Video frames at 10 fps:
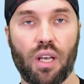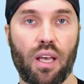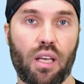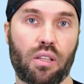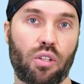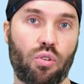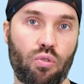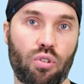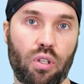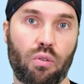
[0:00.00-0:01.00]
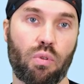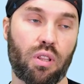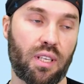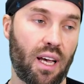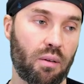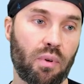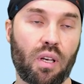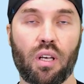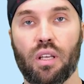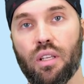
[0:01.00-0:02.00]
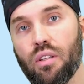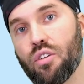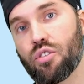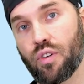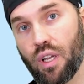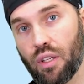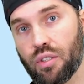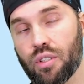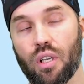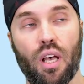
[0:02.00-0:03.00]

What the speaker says: and usually with time it shrinks.